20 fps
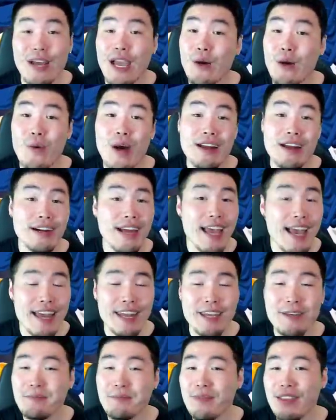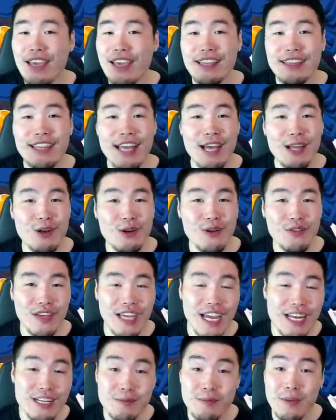And while you're at it, hit that
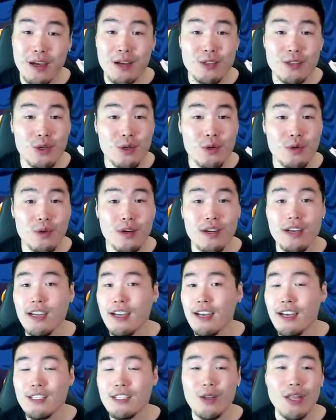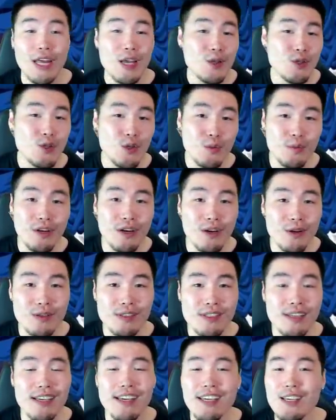notification bell too, so that YouTube
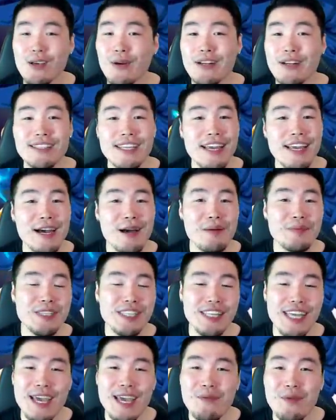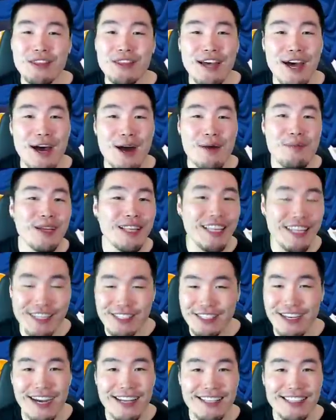knows you want to stay up to date with all my latest
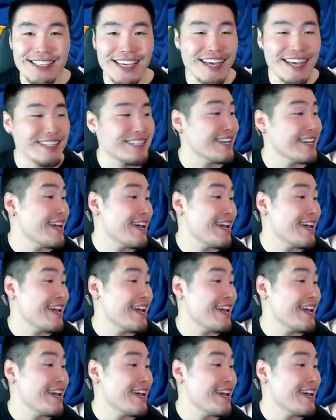content.